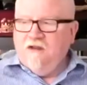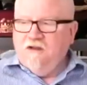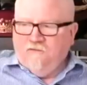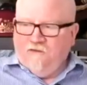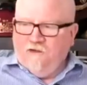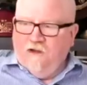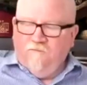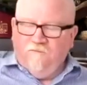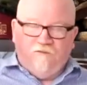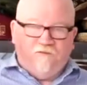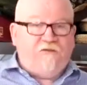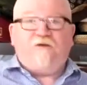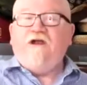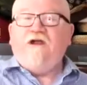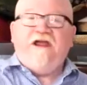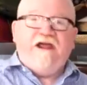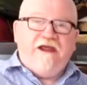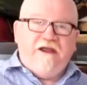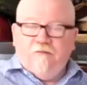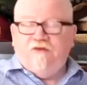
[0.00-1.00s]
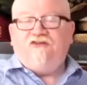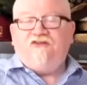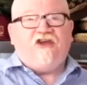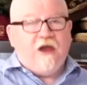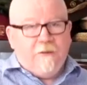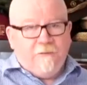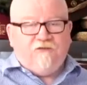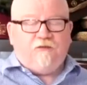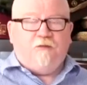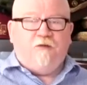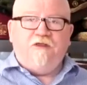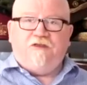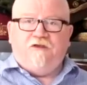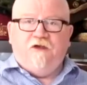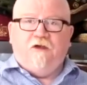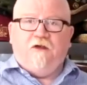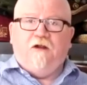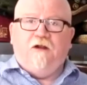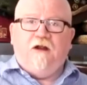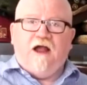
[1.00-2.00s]
from free, which comes with
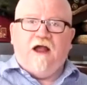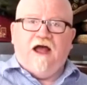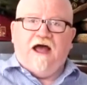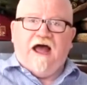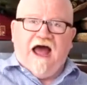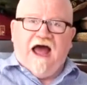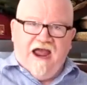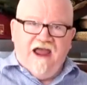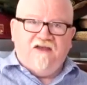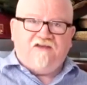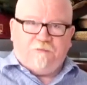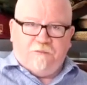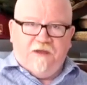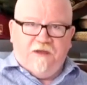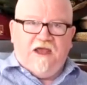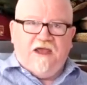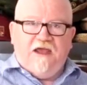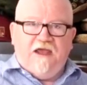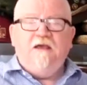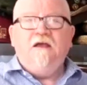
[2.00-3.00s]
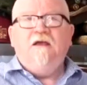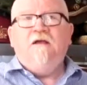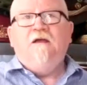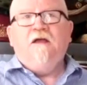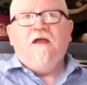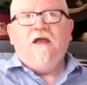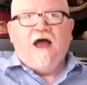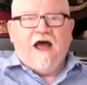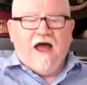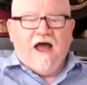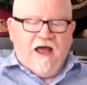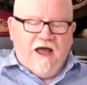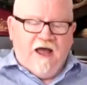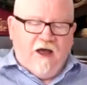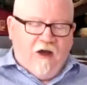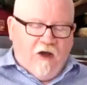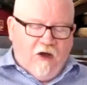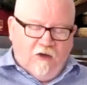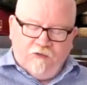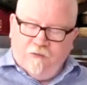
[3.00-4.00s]
your ISP,
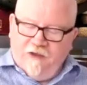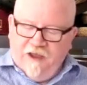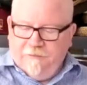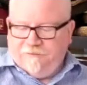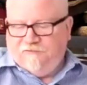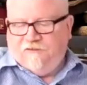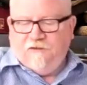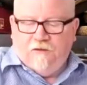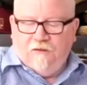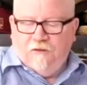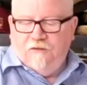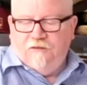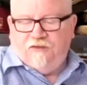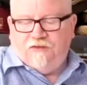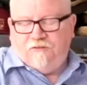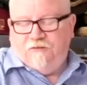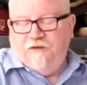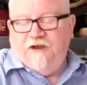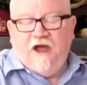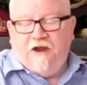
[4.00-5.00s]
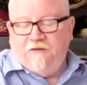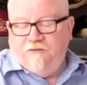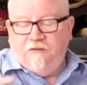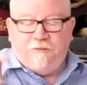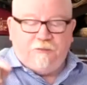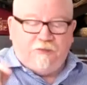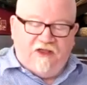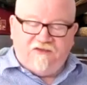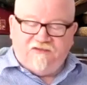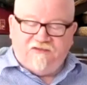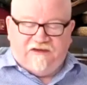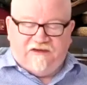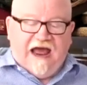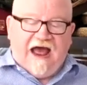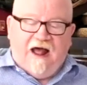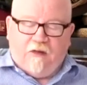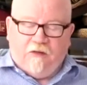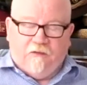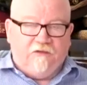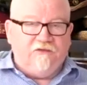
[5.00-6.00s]
all the way up to
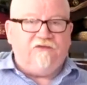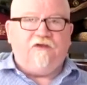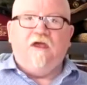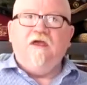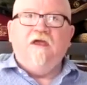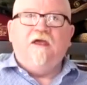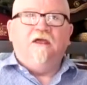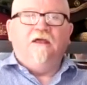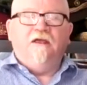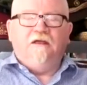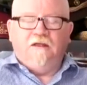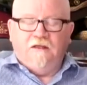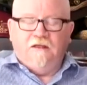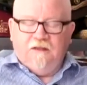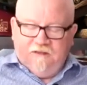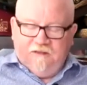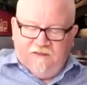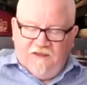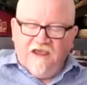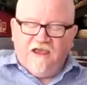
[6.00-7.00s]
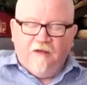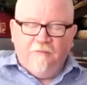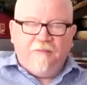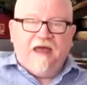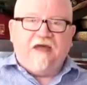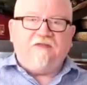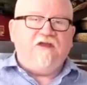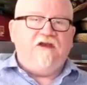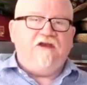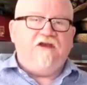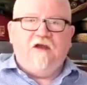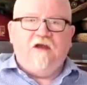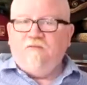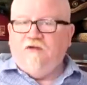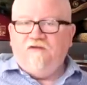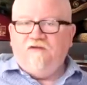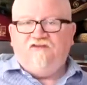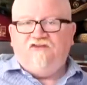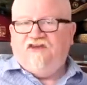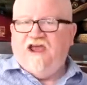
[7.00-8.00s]
$300+. Think about the number
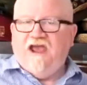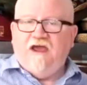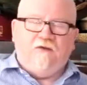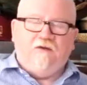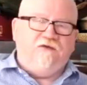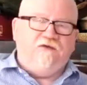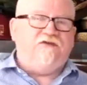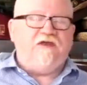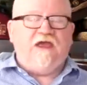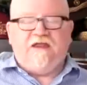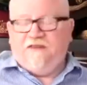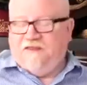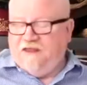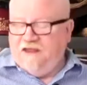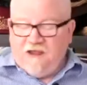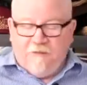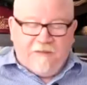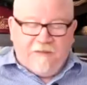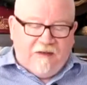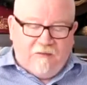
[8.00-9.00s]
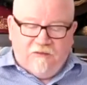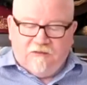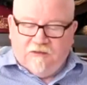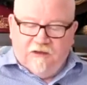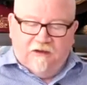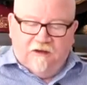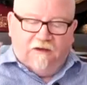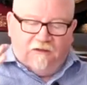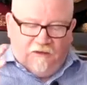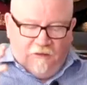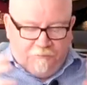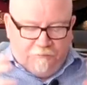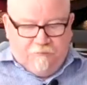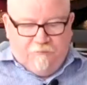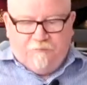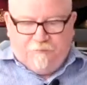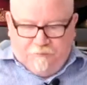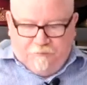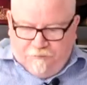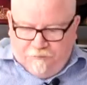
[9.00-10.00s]
of channels and think about the
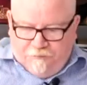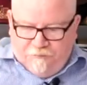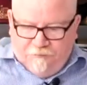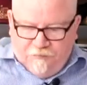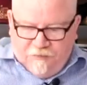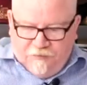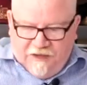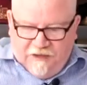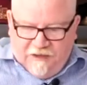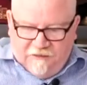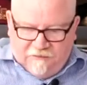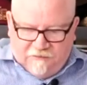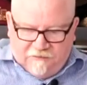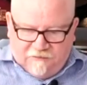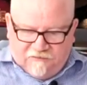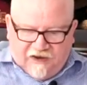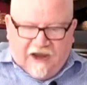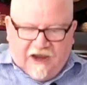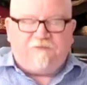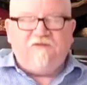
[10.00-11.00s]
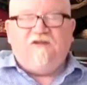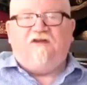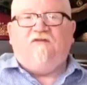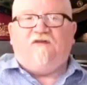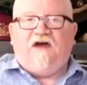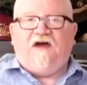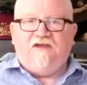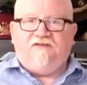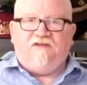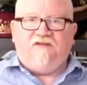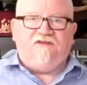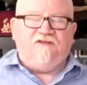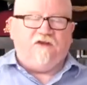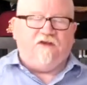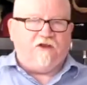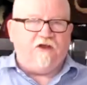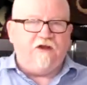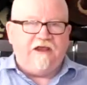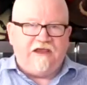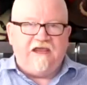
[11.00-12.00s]
types of devices that are
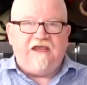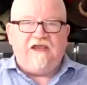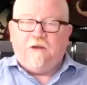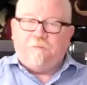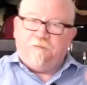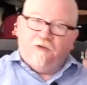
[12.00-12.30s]
going to eat up